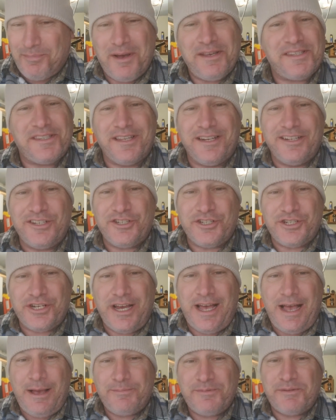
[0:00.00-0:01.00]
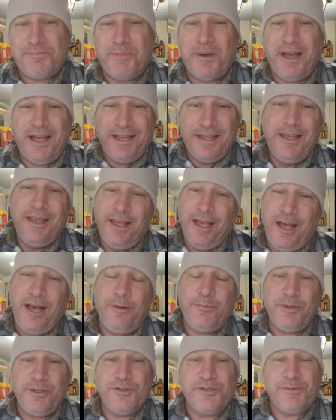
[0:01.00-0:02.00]
busting his chops, but
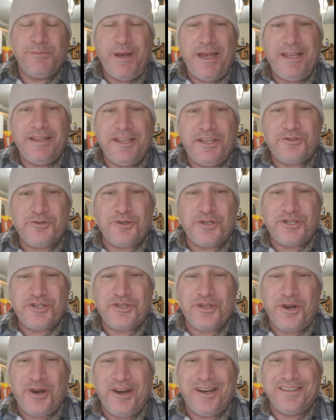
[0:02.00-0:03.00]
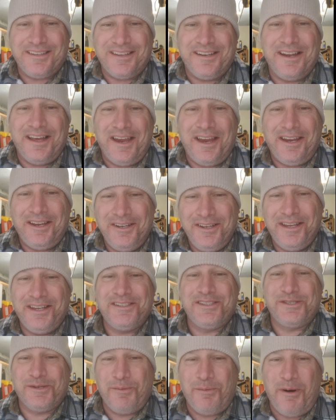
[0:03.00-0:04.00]
I'll be using my electric start tonight
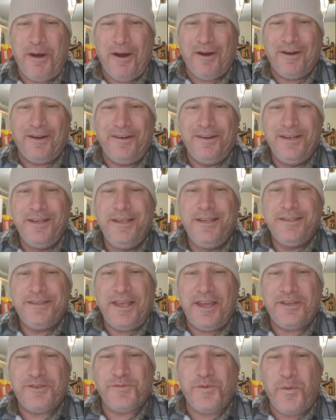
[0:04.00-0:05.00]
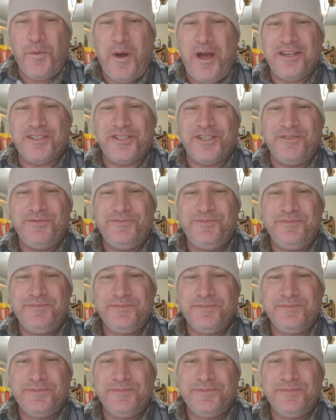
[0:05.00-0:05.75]
and tomorrow. Thanks for watching.